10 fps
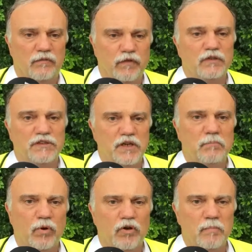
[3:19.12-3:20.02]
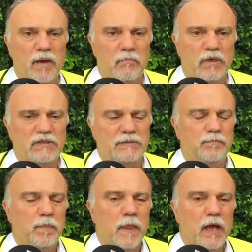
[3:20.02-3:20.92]
first three board
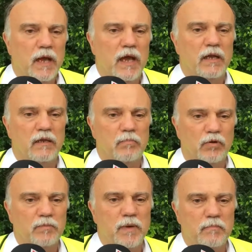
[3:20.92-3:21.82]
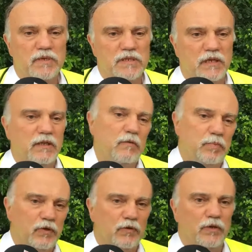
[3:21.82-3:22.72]
members, and the board members had the
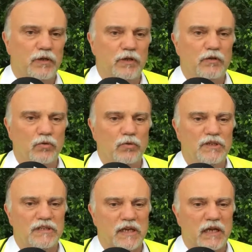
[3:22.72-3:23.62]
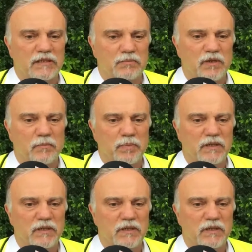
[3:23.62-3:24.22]
opportunity to discuss with the